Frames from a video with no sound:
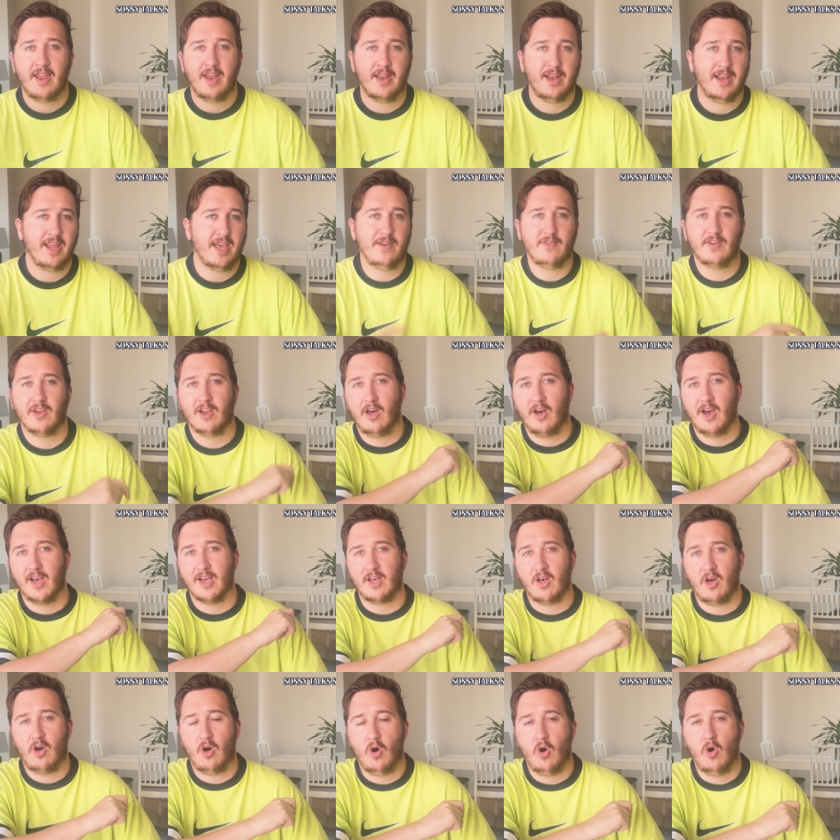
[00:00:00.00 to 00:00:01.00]
leave a like
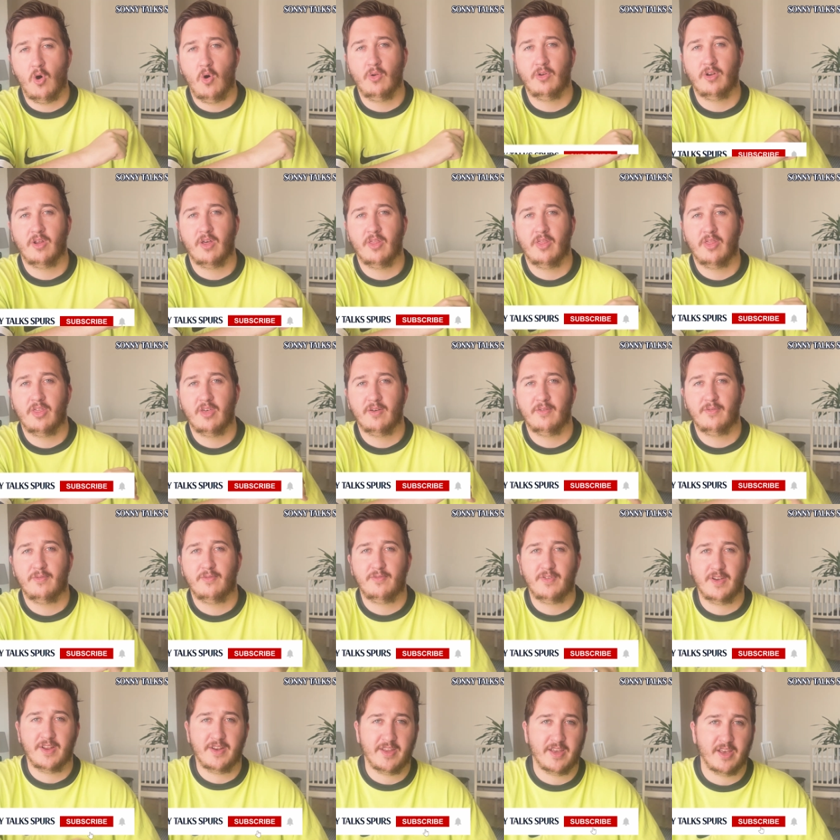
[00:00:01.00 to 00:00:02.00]
on the
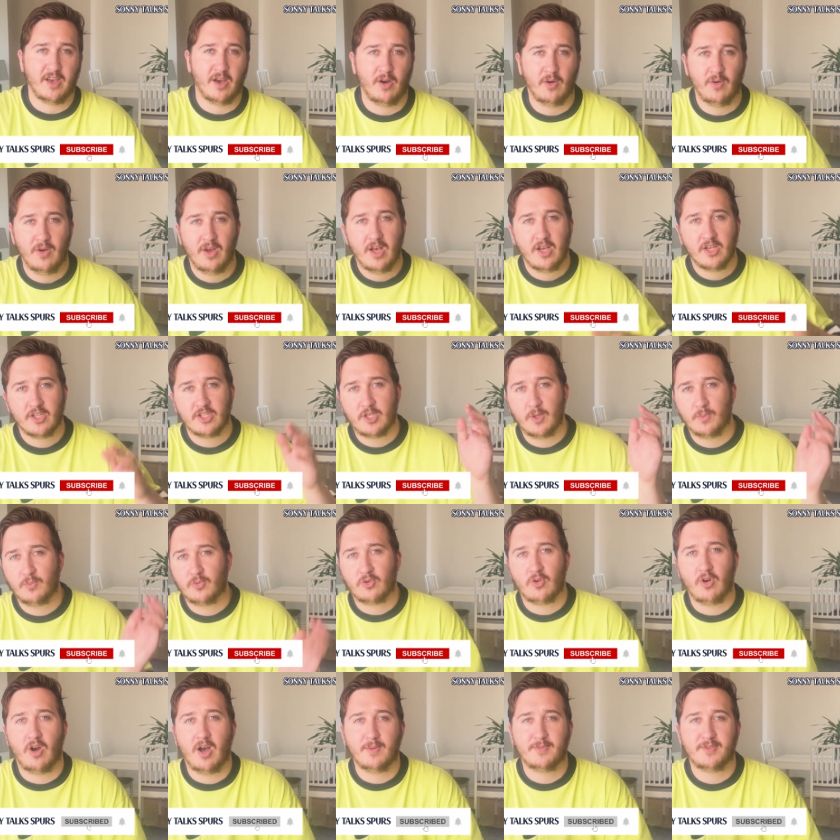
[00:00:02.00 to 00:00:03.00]
video,
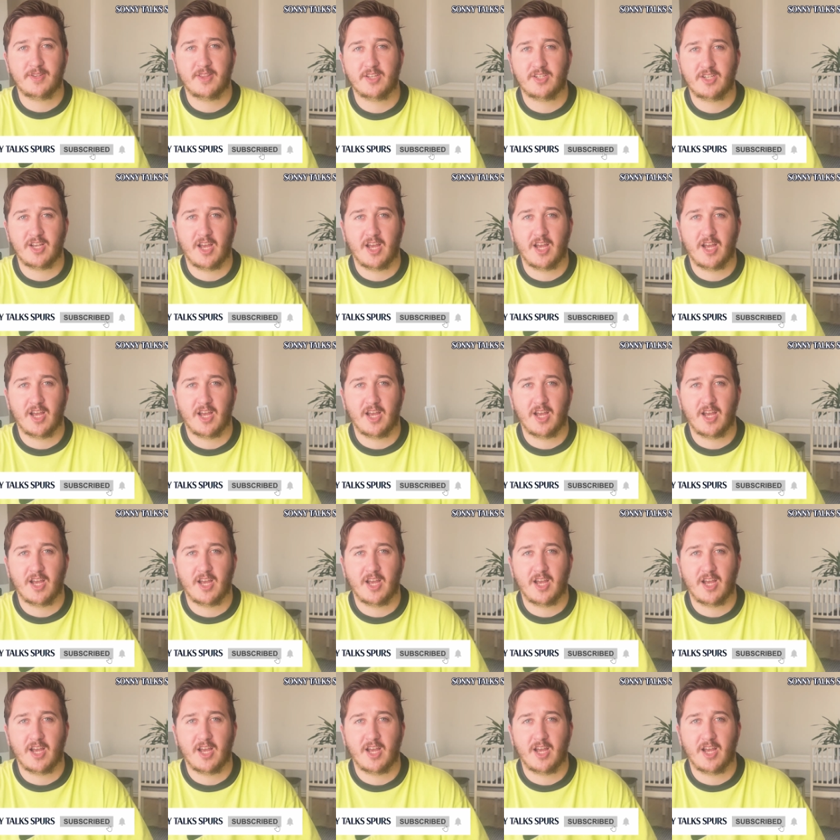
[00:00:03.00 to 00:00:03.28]
subscribe to the